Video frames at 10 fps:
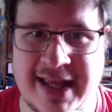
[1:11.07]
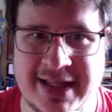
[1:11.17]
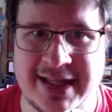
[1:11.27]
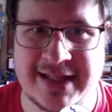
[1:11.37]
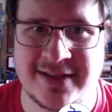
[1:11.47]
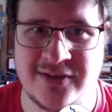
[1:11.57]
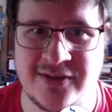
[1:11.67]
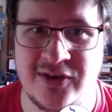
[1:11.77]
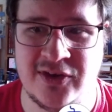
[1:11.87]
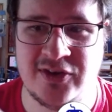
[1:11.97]
listen
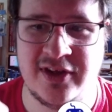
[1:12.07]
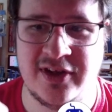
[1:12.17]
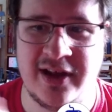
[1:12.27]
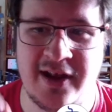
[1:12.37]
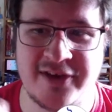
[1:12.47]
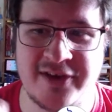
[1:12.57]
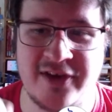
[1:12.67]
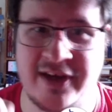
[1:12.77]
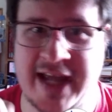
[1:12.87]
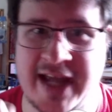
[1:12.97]
to the last 9
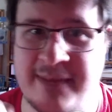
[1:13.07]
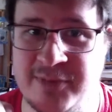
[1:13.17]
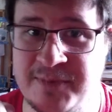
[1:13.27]
games.